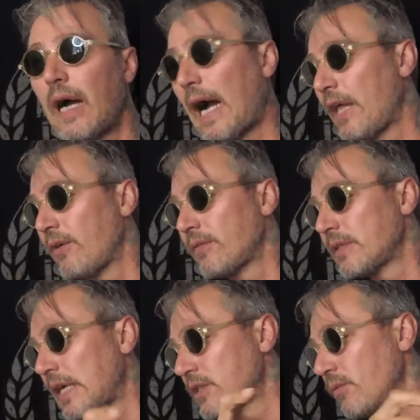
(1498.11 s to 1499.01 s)

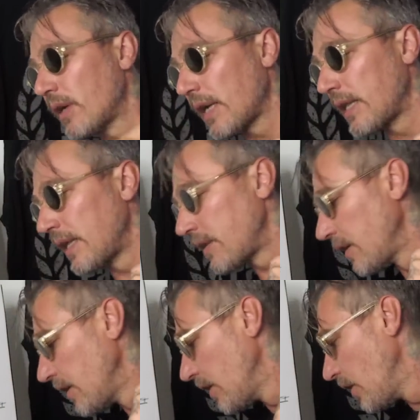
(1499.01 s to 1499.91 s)
Doesn't work like that.
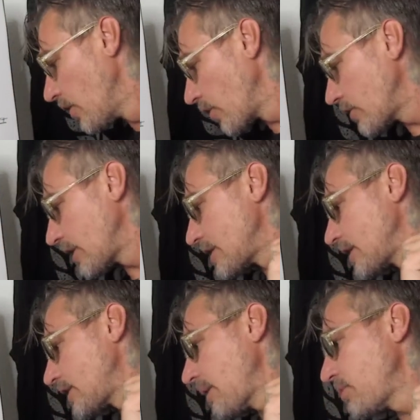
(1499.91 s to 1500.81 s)
Rotary is
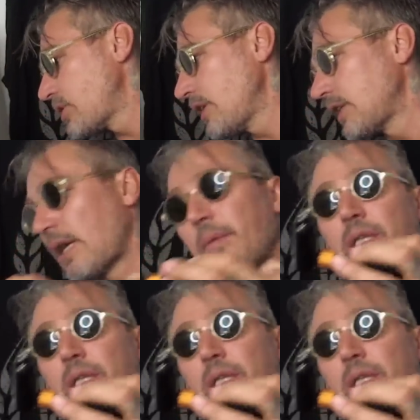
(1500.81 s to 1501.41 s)
the same shit. I